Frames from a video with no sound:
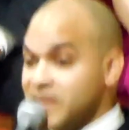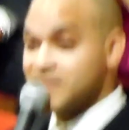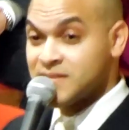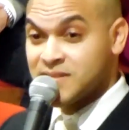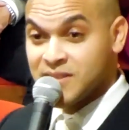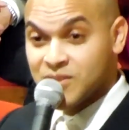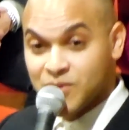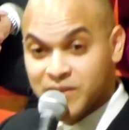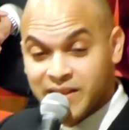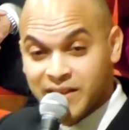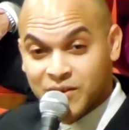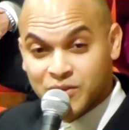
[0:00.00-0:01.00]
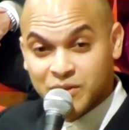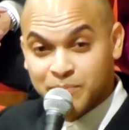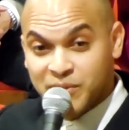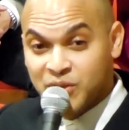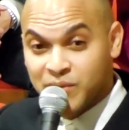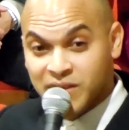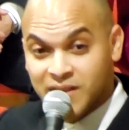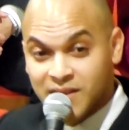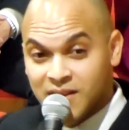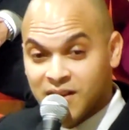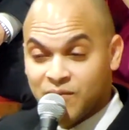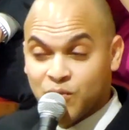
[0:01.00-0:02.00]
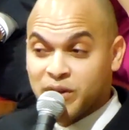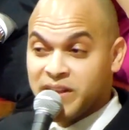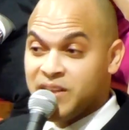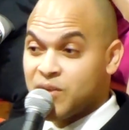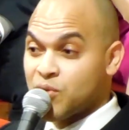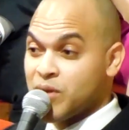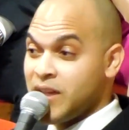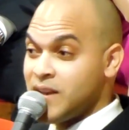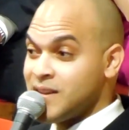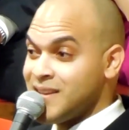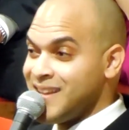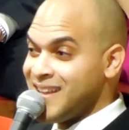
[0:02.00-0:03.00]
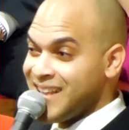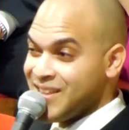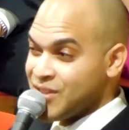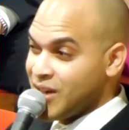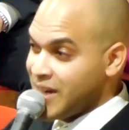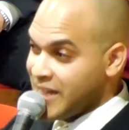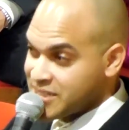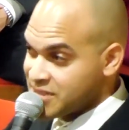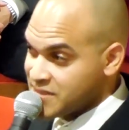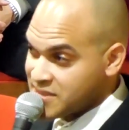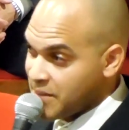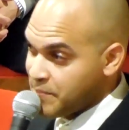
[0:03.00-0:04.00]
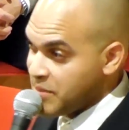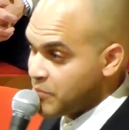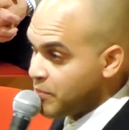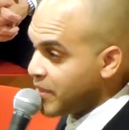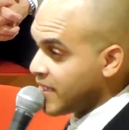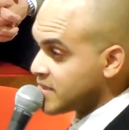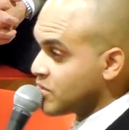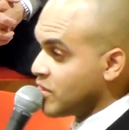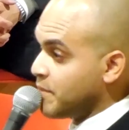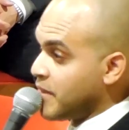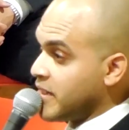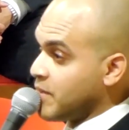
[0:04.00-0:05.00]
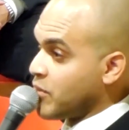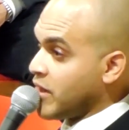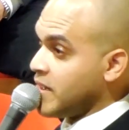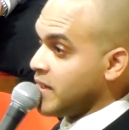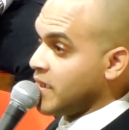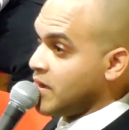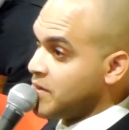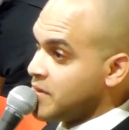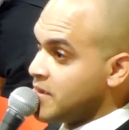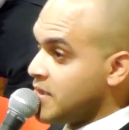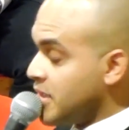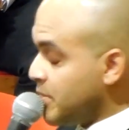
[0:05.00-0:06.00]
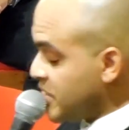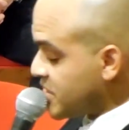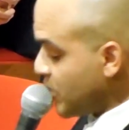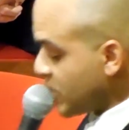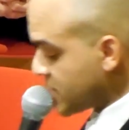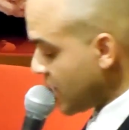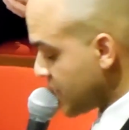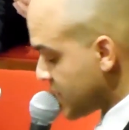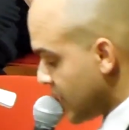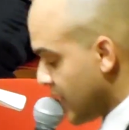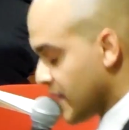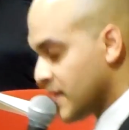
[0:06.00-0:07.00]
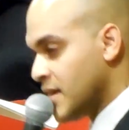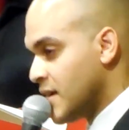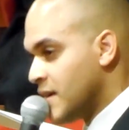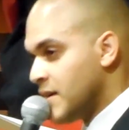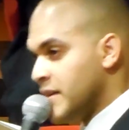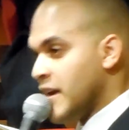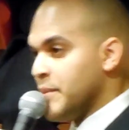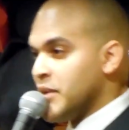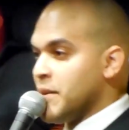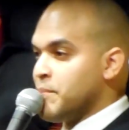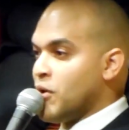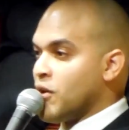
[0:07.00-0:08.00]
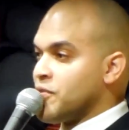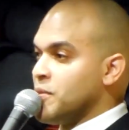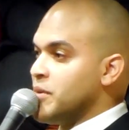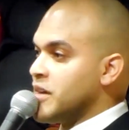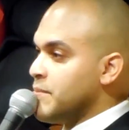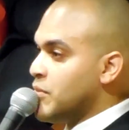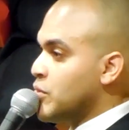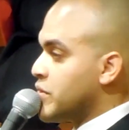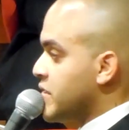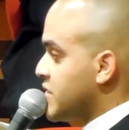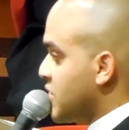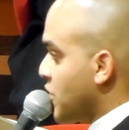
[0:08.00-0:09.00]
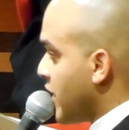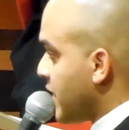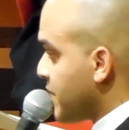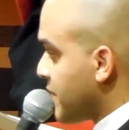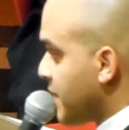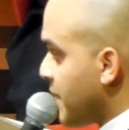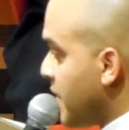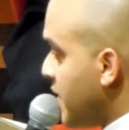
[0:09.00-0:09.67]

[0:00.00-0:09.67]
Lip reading: but we can still hear the beauty of what he created and the legends that people pass on about him right now. And Mr. Marcellus said, naming that bar for Buddy Bolden is great.